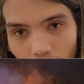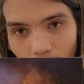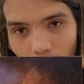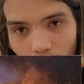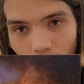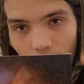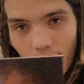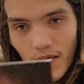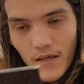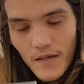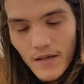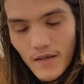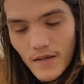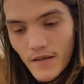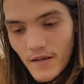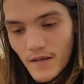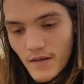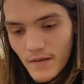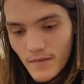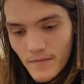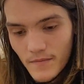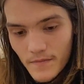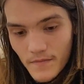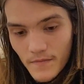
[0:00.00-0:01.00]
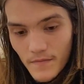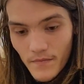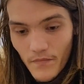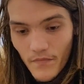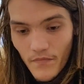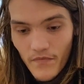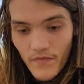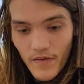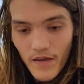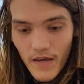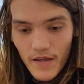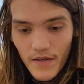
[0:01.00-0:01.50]
a
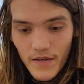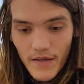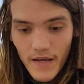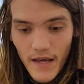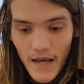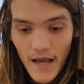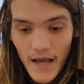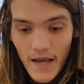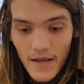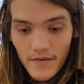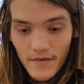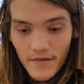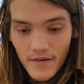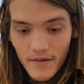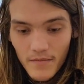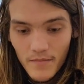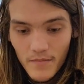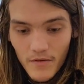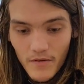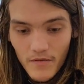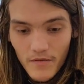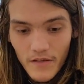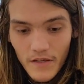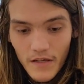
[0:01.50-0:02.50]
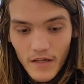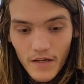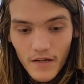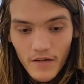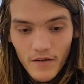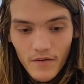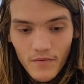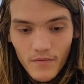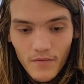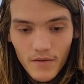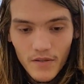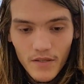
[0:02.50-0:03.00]
fantastic movie.
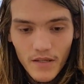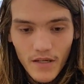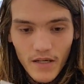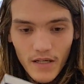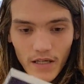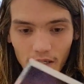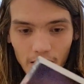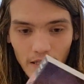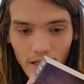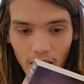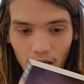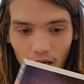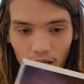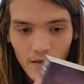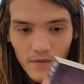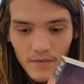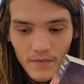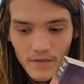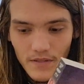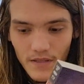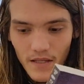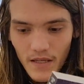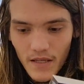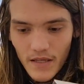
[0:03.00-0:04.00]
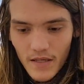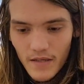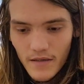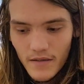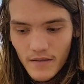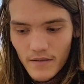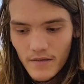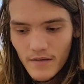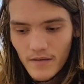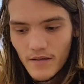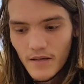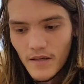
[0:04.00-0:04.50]
Another one that I kind of was like,
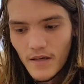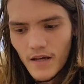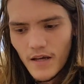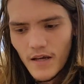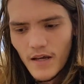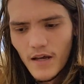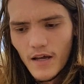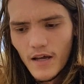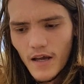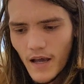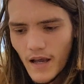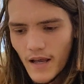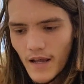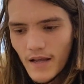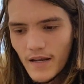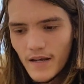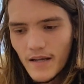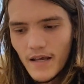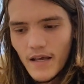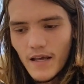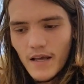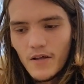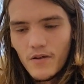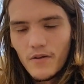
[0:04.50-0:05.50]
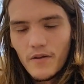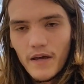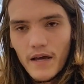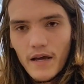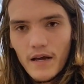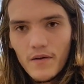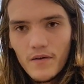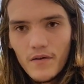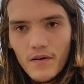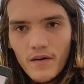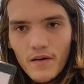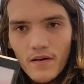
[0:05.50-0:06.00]
kind of held
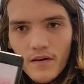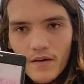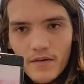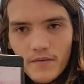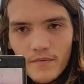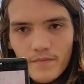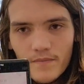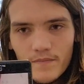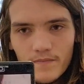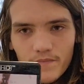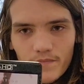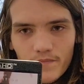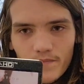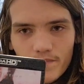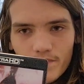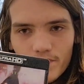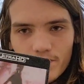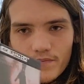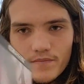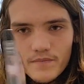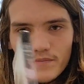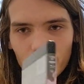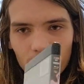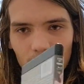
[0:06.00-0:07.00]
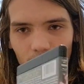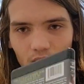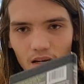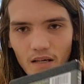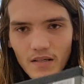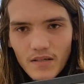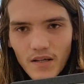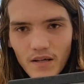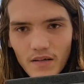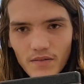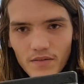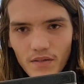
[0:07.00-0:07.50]
out on,
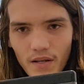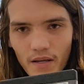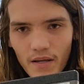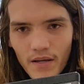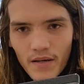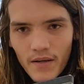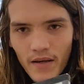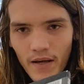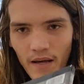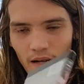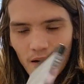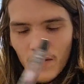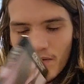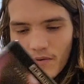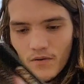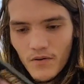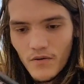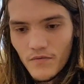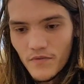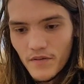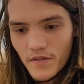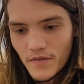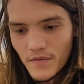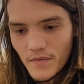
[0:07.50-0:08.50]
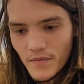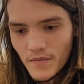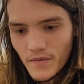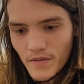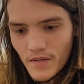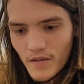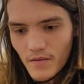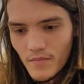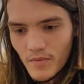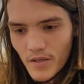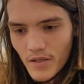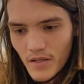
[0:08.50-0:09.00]
because I was like, I don't know if this one's
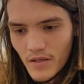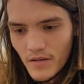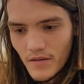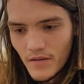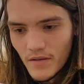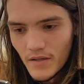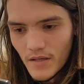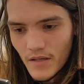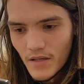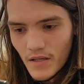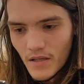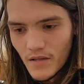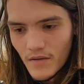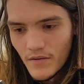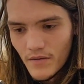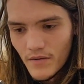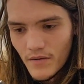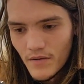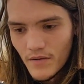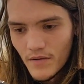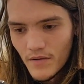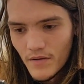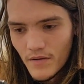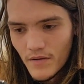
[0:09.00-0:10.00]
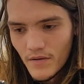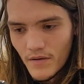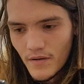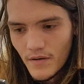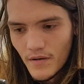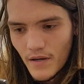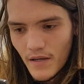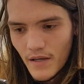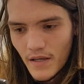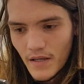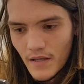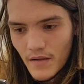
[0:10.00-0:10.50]
going to be good either.
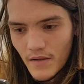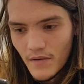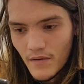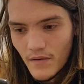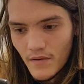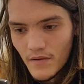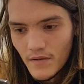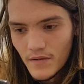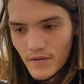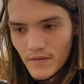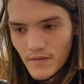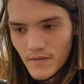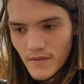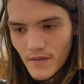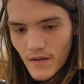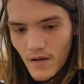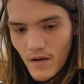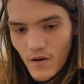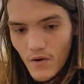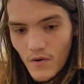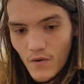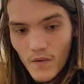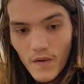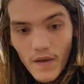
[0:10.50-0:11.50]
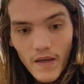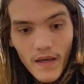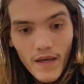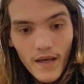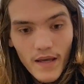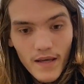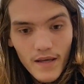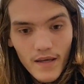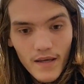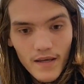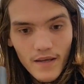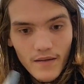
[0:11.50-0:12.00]
It looks
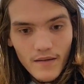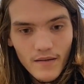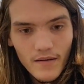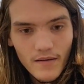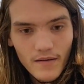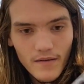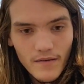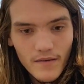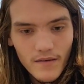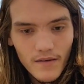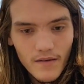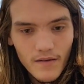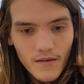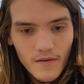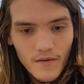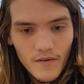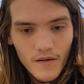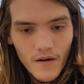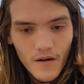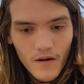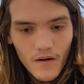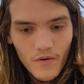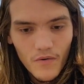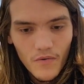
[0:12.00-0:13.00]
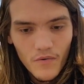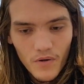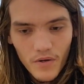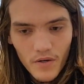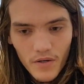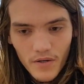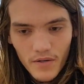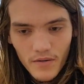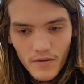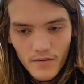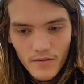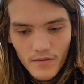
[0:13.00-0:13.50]
okay. You know, the
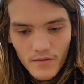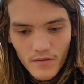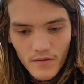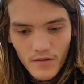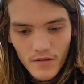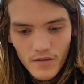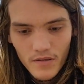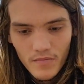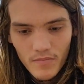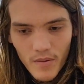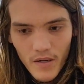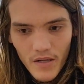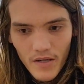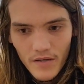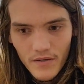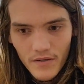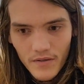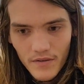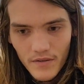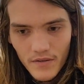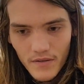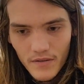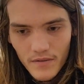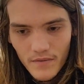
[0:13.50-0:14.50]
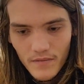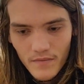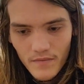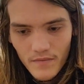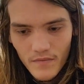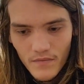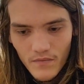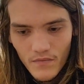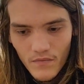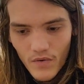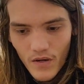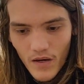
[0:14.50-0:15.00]
artwork looks better than
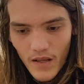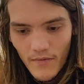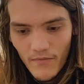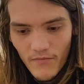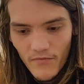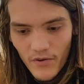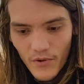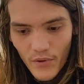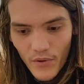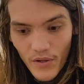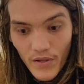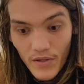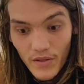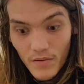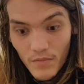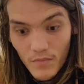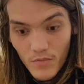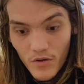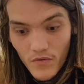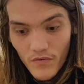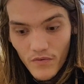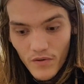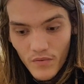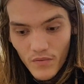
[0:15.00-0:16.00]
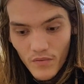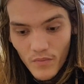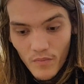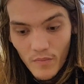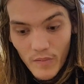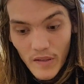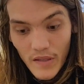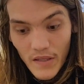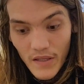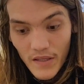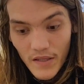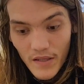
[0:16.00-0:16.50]
what I feel like the movie will
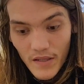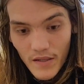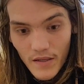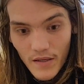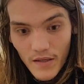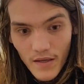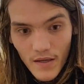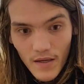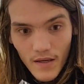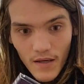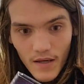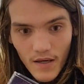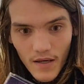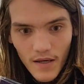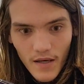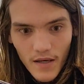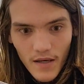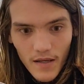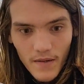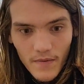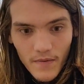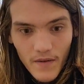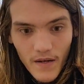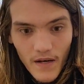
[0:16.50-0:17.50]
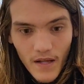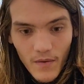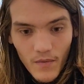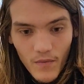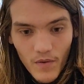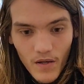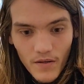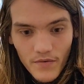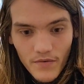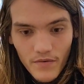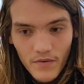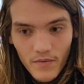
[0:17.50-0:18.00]
be. Then I
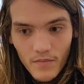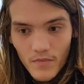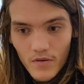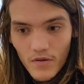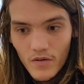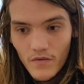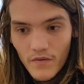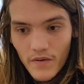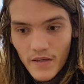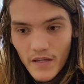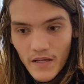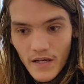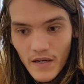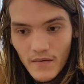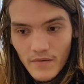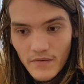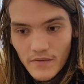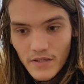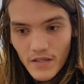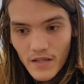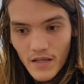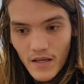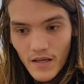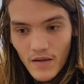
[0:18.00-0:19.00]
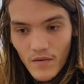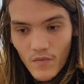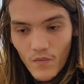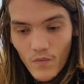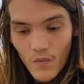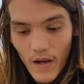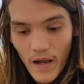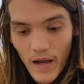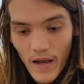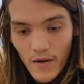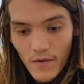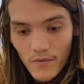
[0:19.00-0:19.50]
watched the movie and I was like,
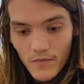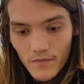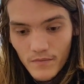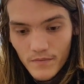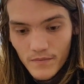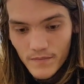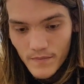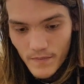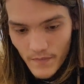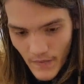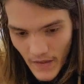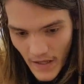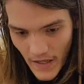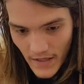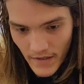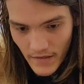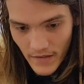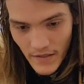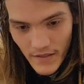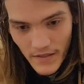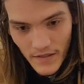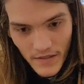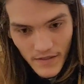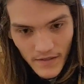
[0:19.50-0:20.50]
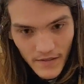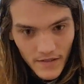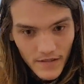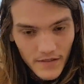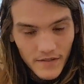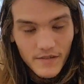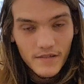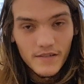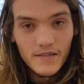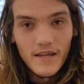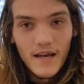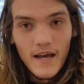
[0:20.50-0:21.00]
wow, I need to
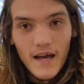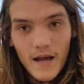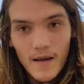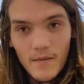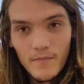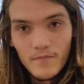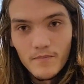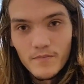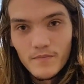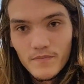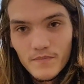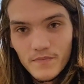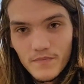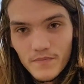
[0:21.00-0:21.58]
just stop